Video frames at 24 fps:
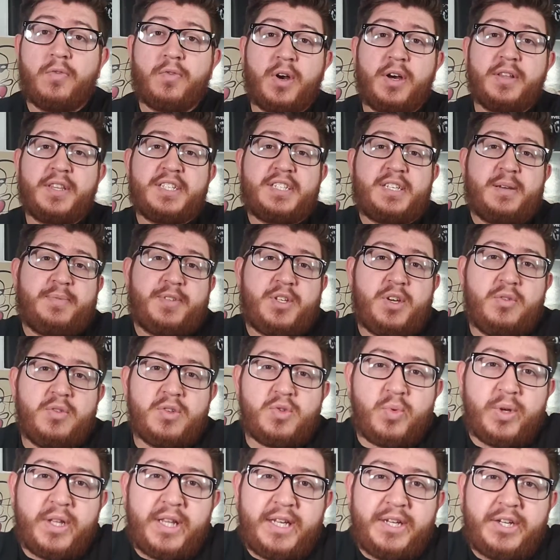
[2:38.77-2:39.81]
Overall, this episode
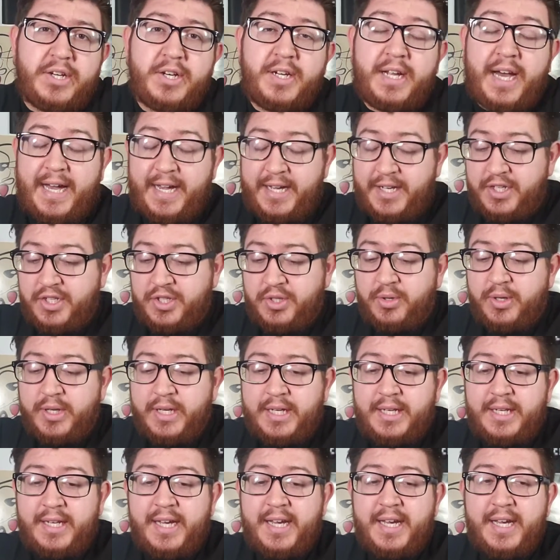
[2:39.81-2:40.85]
was really good. I enjoyed
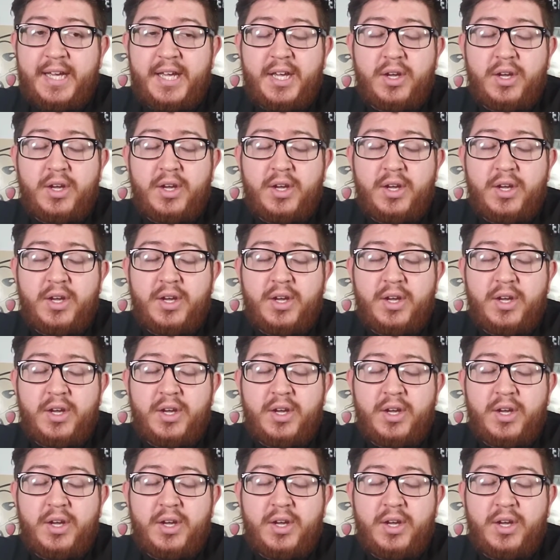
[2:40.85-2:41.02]
it.